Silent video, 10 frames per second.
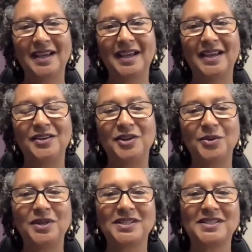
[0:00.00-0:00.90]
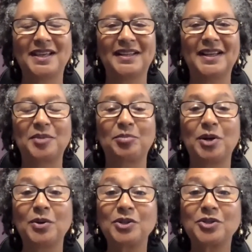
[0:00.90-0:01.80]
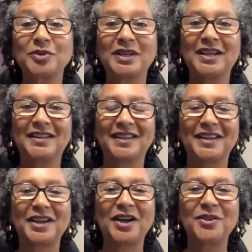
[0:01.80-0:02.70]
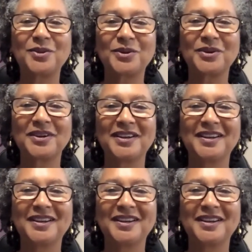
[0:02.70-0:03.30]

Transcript: and notice that, like poetry and like other